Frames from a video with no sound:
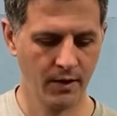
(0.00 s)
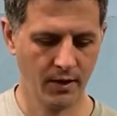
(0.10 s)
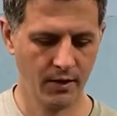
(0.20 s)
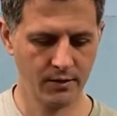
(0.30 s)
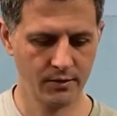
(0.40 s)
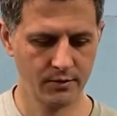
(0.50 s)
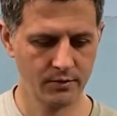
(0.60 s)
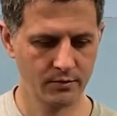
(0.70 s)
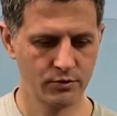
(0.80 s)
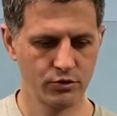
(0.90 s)

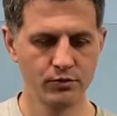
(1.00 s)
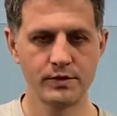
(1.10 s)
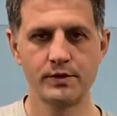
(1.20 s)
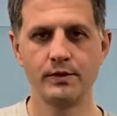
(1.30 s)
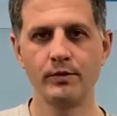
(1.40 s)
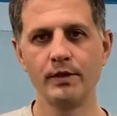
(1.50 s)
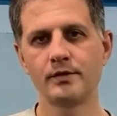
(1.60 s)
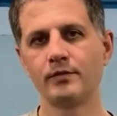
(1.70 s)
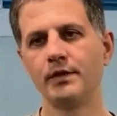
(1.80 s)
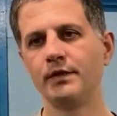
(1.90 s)
And choose the wheels
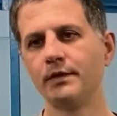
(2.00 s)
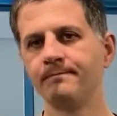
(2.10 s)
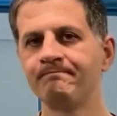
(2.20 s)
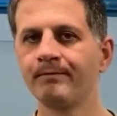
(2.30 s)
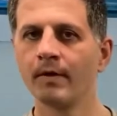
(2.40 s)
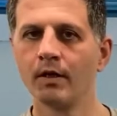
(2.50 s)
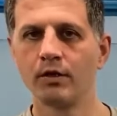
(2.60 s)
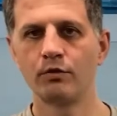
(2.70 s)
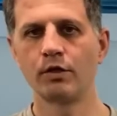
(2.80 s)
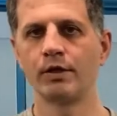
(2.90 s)
with
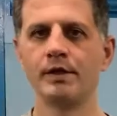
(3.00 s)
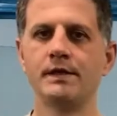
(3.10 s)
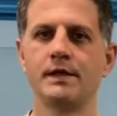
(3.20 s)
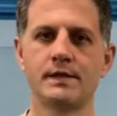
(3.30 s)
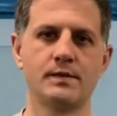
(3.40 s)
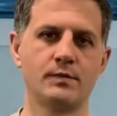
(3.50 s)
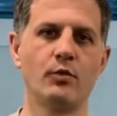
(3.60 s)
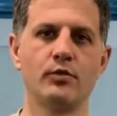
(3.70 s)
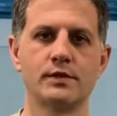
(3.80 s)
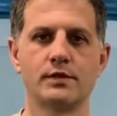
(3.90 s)
36
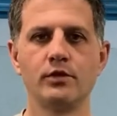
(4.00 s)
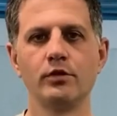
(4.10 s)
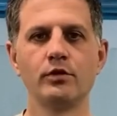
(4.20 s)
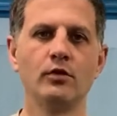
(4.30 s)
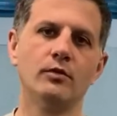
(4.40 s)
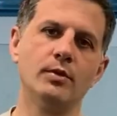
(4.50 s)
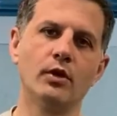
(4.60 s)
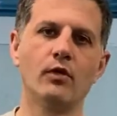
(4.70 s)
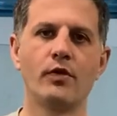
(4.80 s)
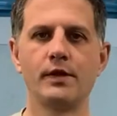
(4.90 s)
spokes. Don't go
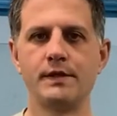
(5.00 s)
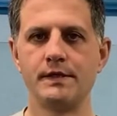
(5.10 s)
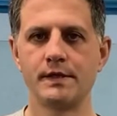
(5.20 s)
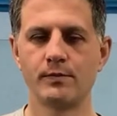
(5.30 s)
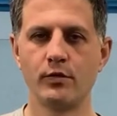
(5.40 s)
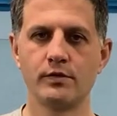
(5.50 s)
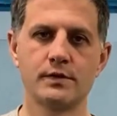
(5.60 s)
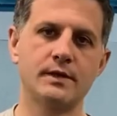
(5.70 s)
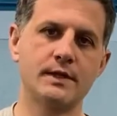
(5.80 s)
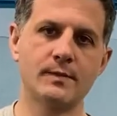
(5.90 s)
below 36 spokes,
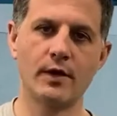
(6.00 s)
that's my